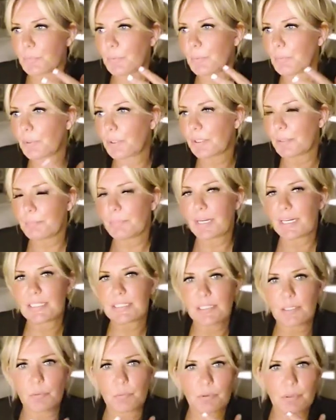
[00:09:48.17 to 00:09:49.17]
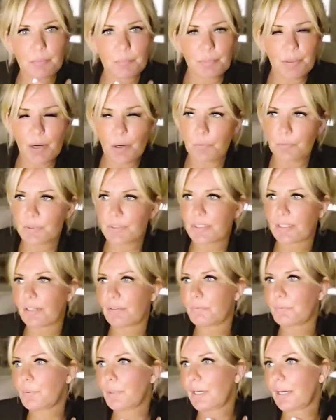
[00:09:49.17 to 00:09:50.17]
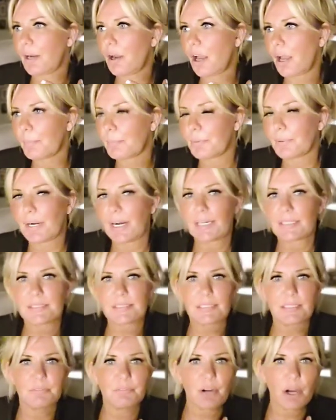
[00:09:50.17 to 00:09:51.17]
We want immediate, we're impulsive, we're hyperactive,